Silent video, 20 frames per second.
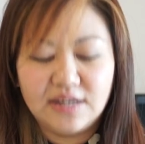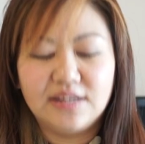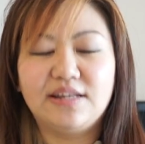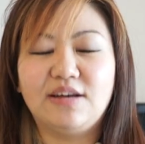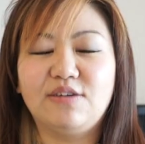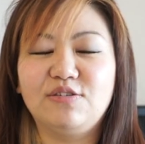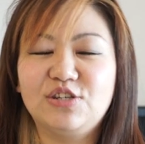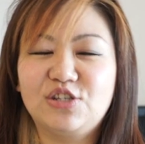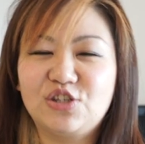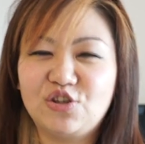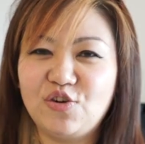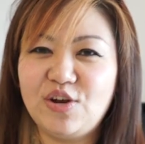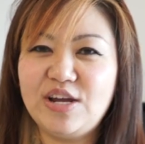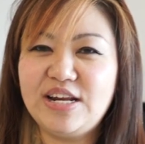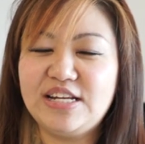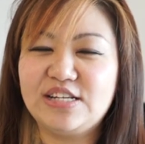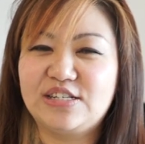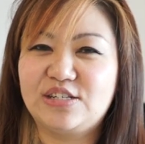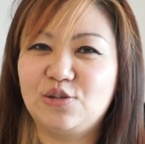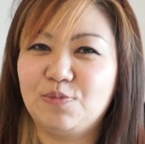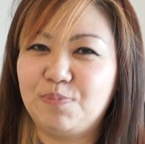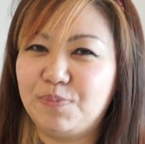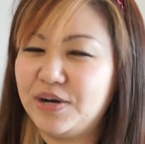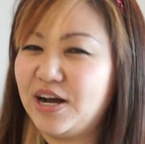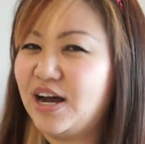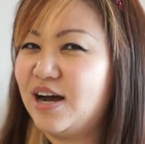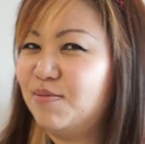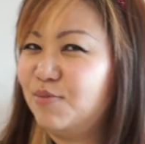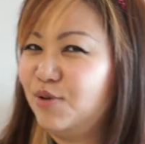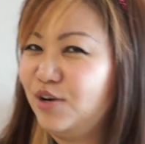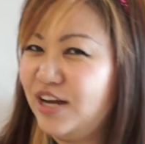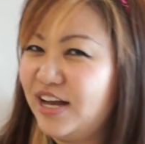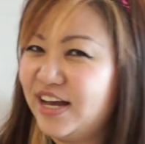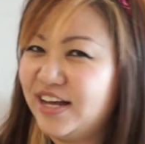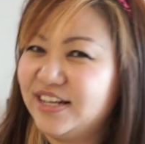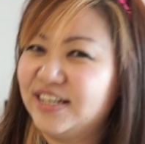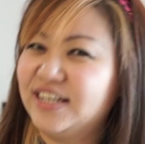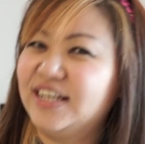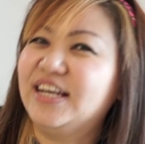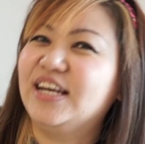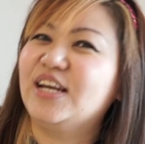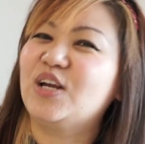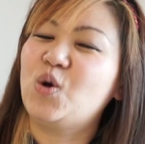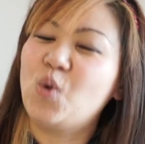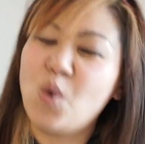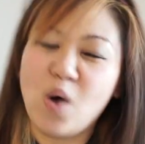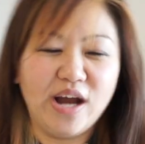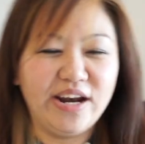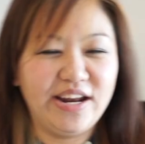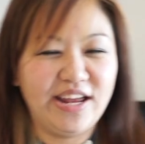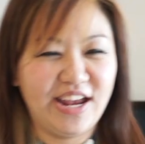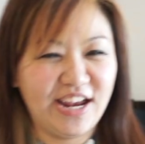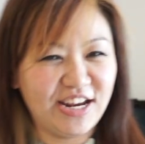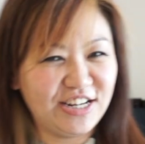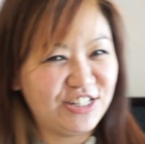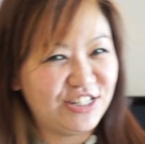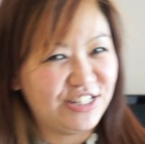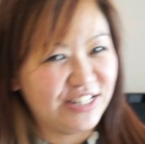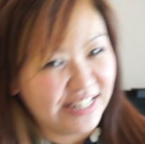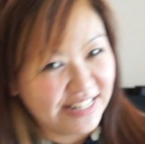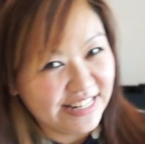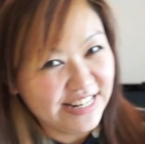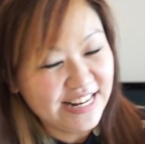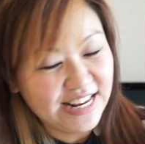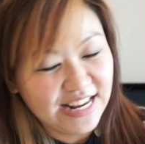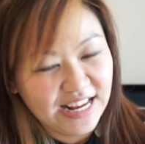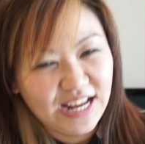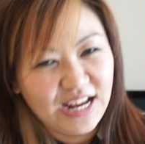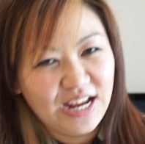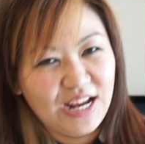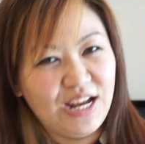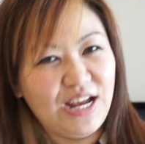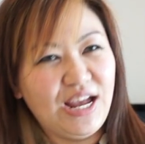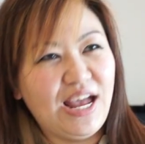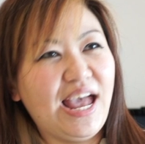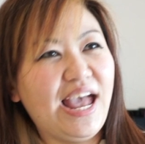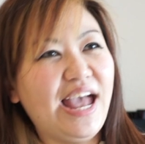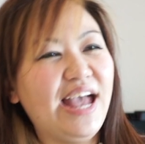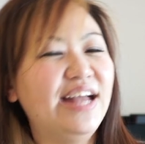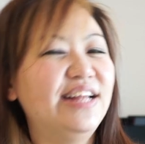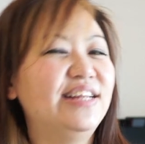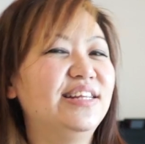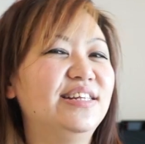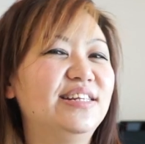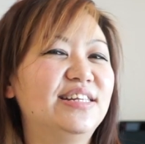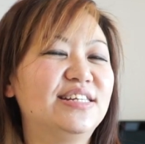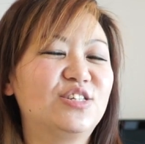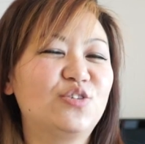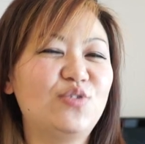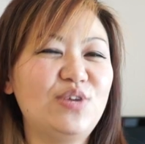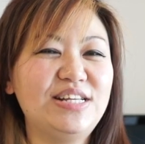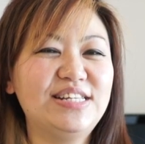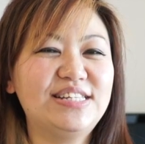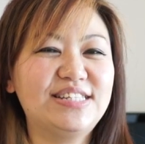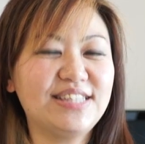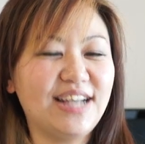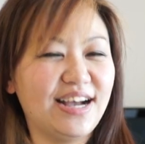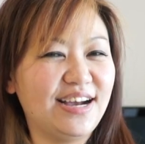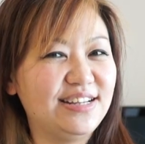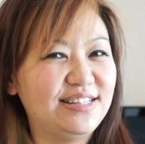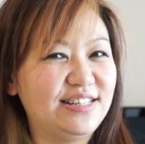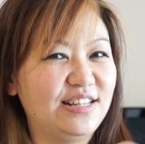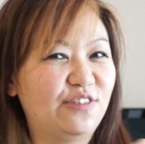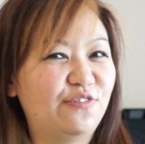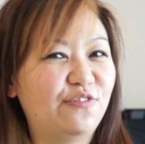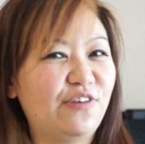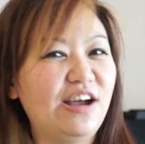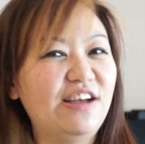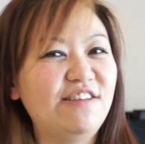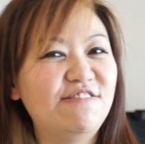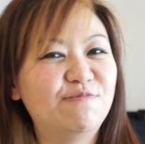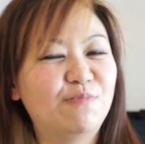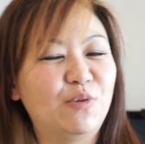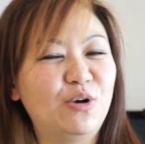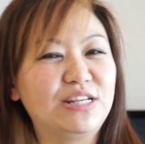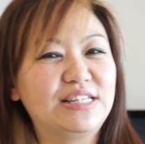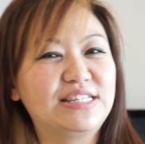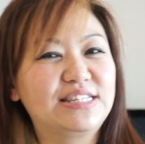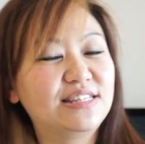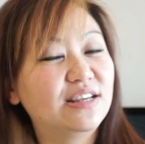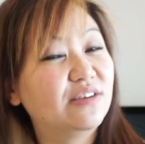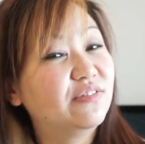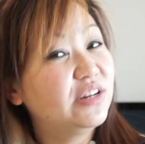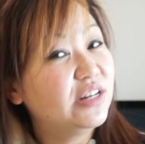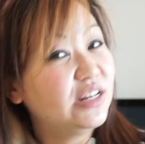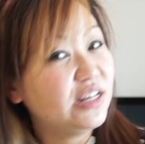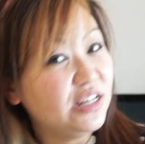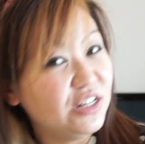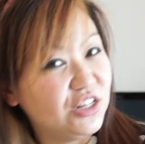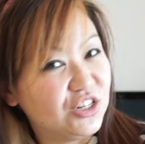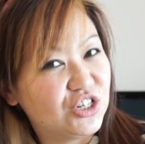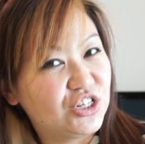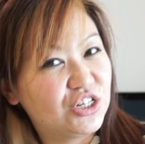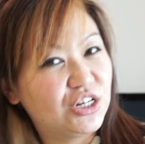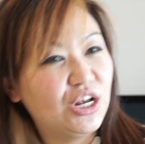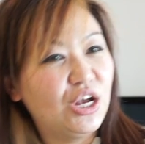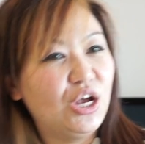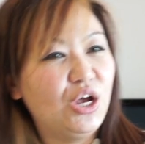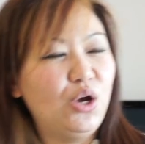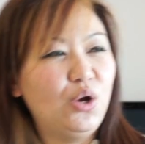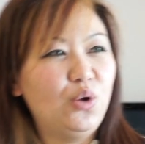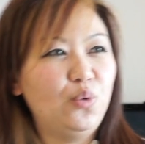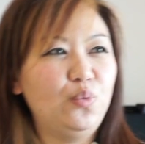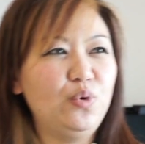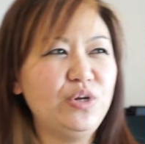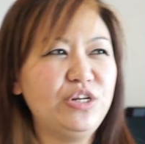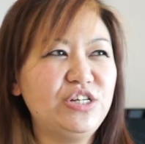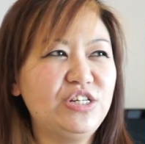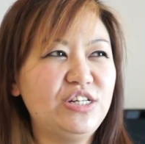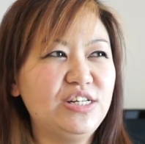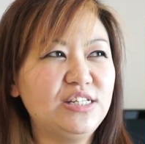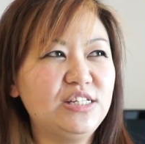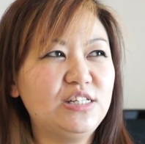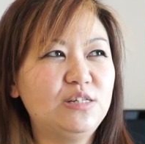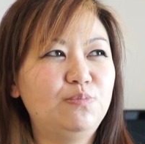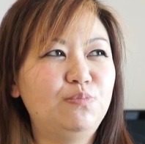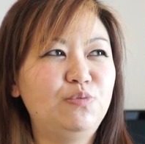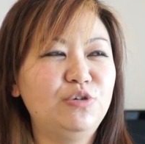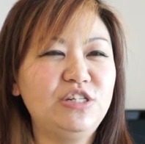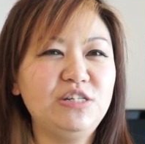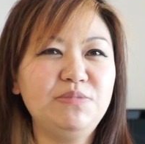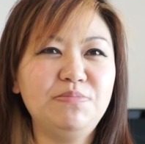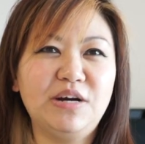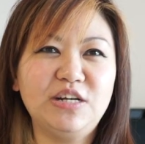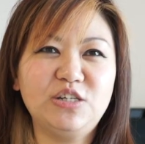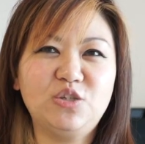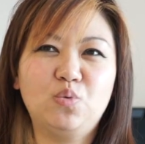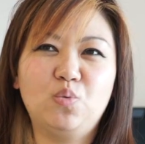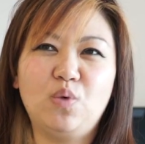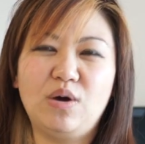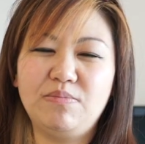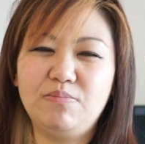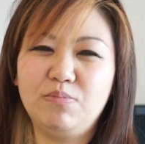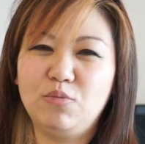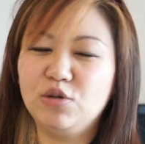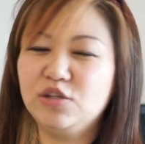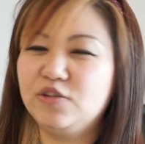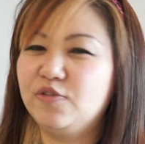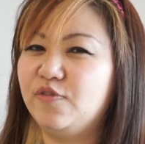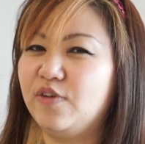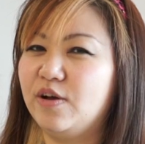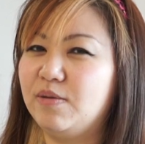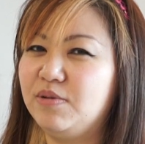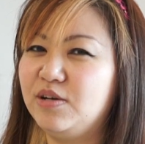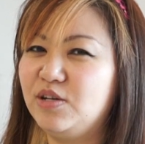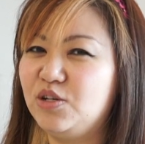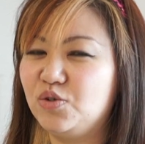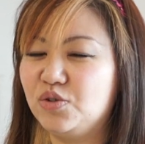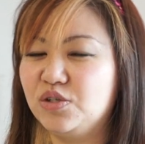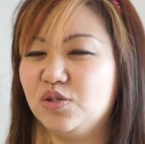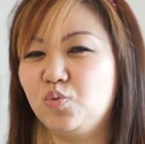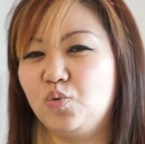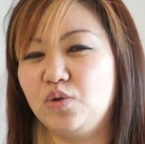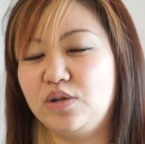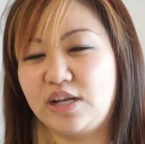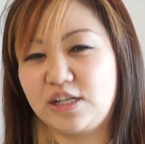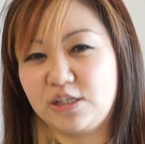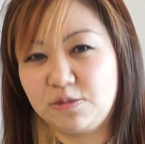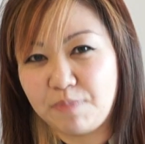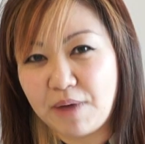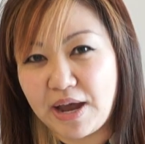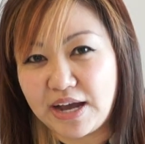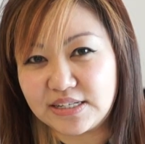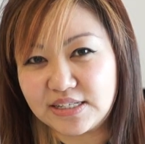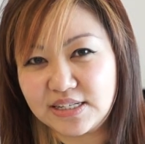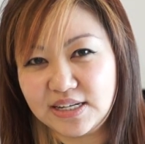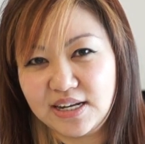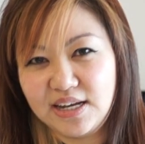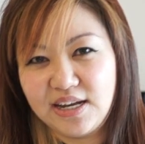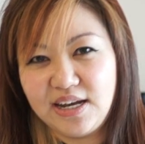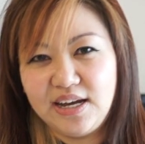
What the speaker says: Now, the screen is Super AMOLED Quad HD, and the screen size is 5.7 inch, which is pretty much what most phablet users would expect,